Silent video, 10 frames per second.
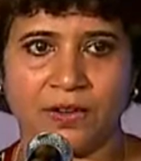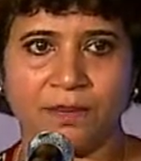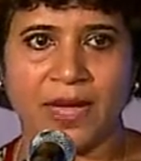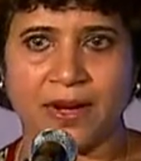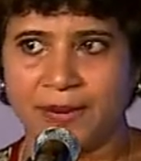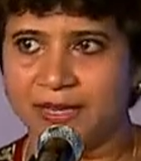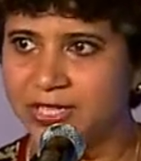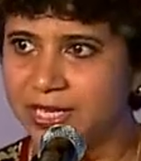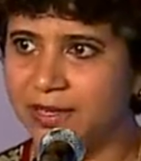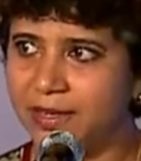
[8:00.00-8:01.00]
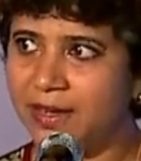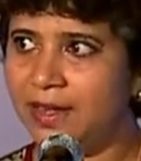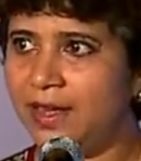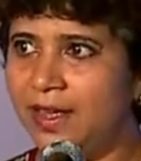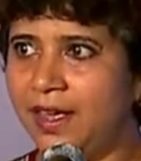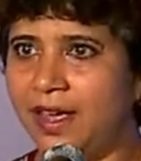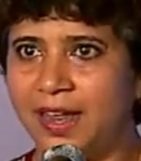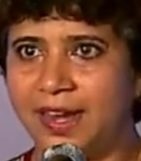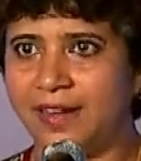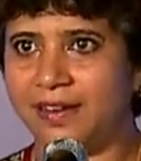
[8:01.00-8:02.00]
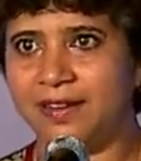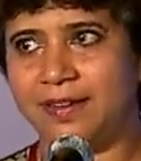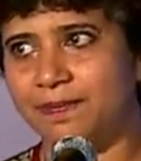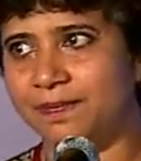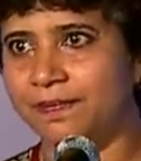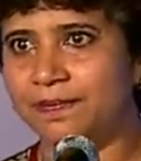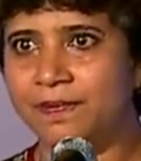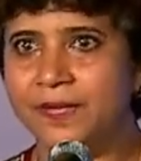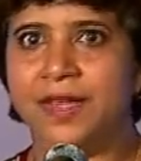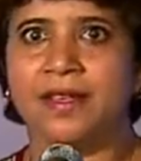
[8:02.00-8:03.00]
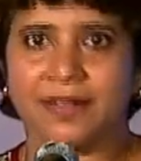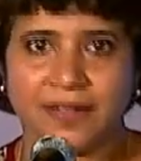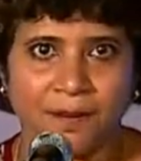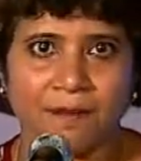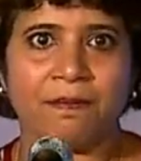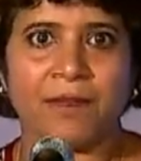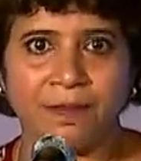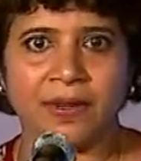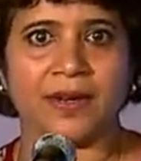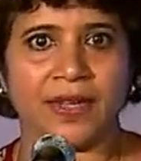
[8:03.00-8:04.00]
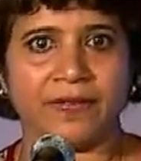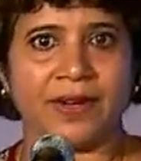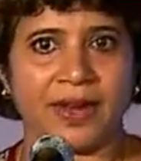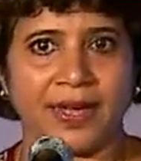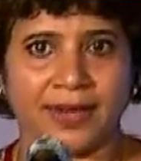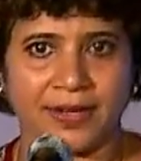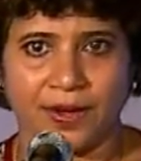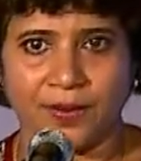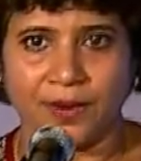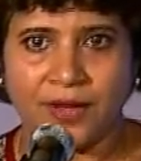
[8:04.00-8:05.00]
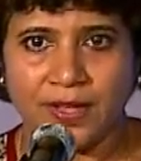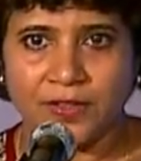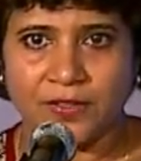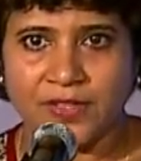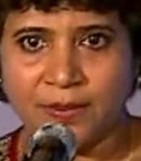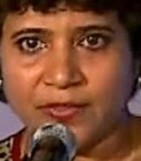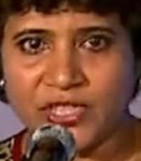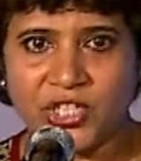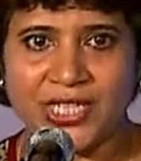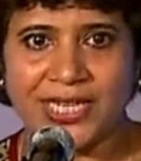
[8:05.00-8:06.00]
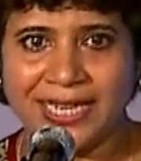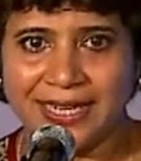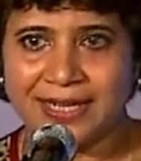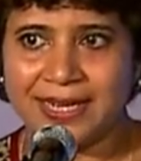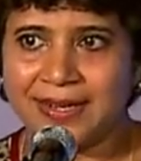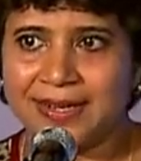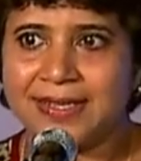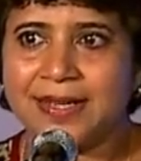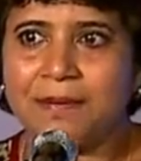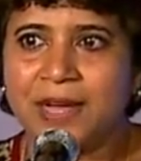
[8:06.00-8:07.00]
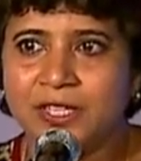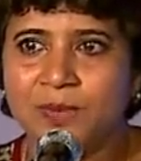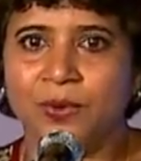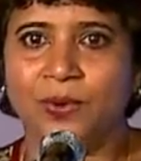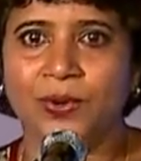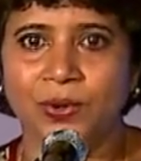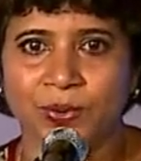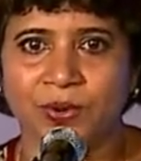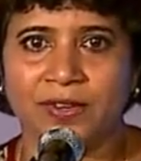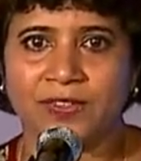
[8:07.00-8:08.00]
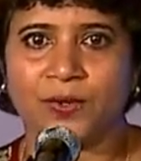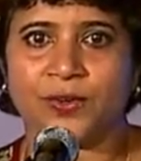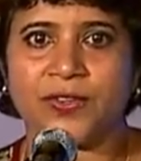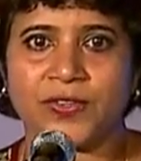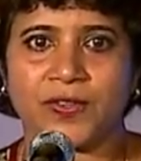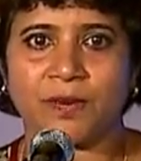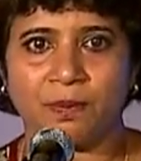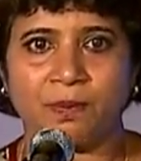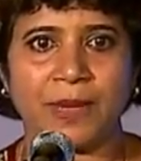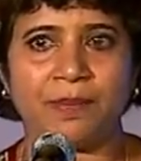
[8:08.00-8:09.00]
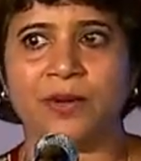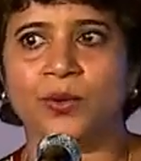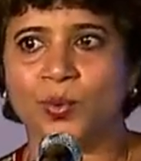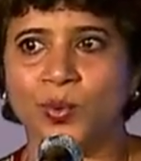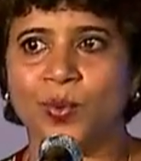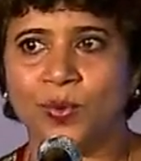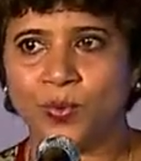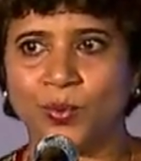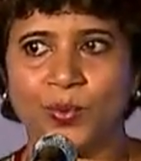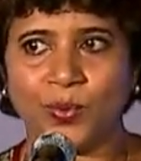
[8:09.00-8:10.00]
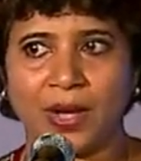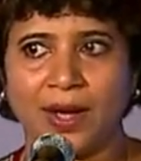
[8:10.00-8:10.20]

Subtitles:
paraplegic, and some people even lying down. So some of the Chi healing techniques are much more to resource people who